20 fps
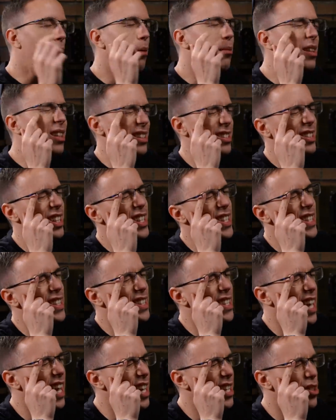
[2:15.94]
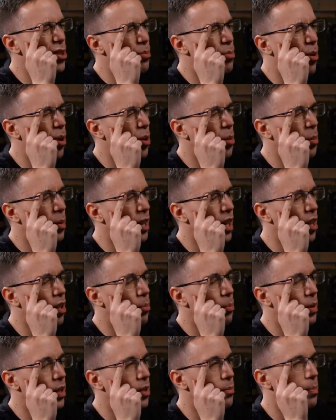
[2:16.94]
I'm gonna say the 10s are probably
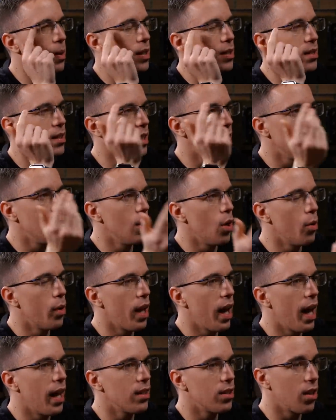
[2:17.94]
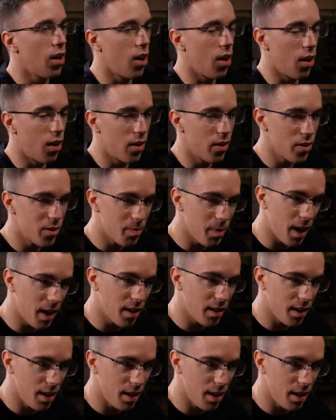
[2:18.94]
out because basically no one had cars back